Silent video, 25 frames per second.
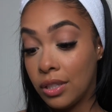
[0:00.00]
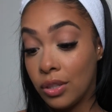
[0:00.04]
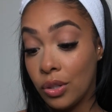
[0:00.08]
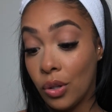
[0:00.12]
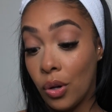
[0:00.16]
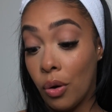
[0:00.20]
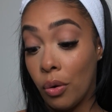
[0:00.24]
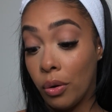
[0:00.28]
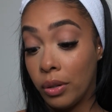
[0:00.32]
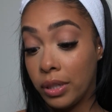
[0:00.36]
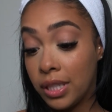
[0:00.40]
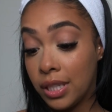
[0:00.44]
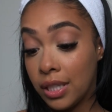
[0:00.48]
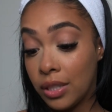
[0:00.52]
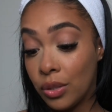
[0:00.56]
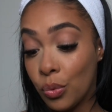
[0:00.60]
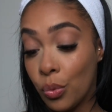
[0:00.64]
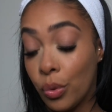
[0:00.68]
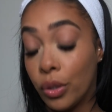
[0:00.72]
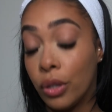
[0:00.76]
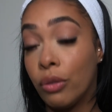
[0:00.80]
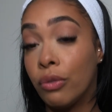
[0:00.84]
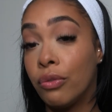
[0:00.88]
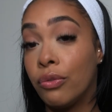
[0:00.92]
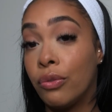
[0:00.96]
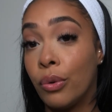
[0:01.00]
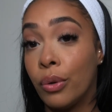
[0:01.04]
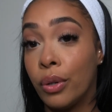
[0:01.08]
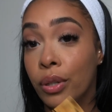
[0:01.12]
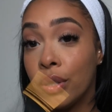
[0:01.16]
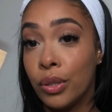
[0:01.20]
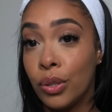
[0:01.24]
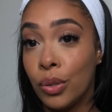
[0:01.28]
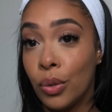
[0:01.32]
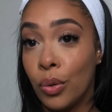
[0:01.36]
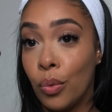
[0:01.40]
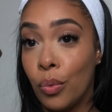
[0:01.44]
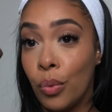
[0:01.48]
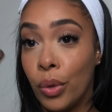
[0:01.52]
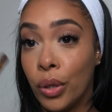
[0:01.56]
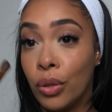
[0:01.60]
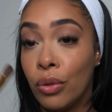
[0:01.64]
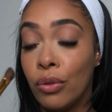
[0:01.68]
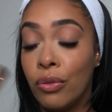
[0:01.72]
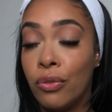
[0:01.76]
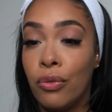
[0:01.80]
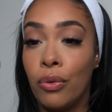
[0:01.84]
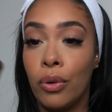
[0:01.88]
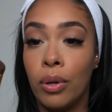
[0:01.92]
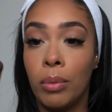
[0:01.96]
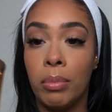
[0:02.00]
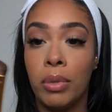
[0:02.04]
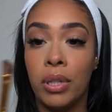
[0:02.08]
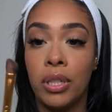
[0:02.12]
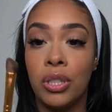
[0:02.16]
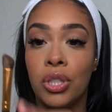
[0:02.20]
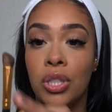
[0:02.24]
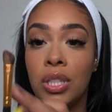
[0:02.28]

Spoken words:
Oh, it says 104. So 104 brush,